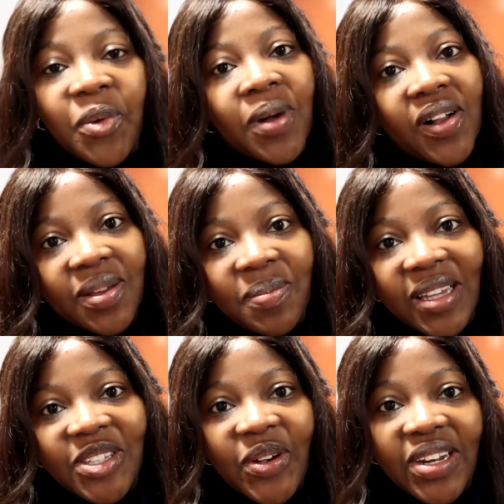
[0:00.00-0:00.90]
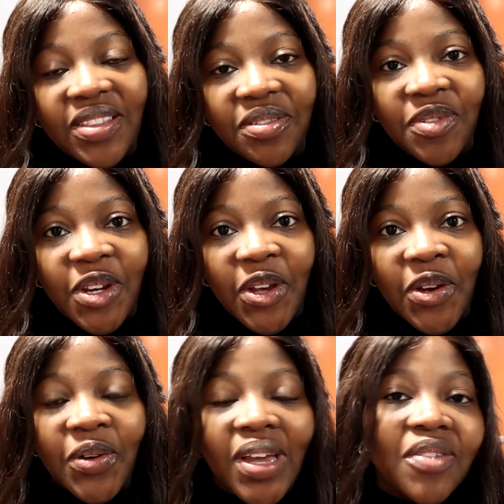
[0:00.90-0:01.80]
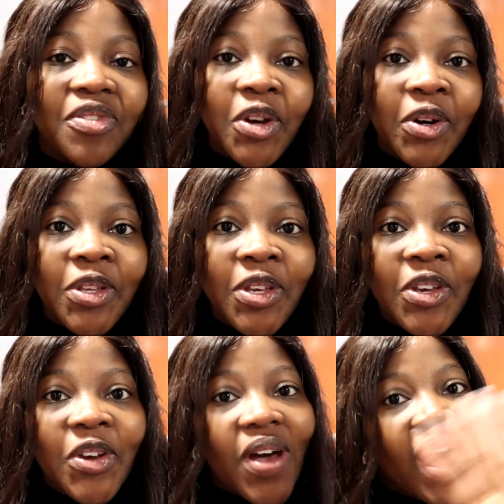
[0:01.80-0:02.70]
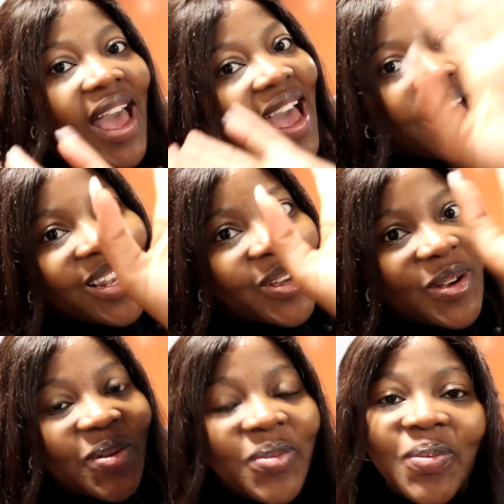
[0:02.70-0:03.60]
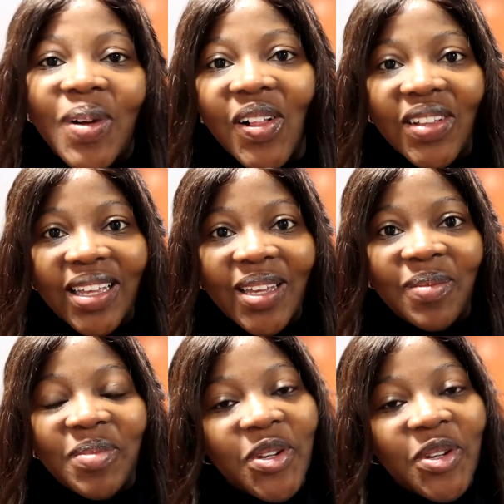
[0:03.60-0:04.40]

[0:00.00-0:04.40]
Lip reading: Welcome back to another video. If you're new, hello, welcome.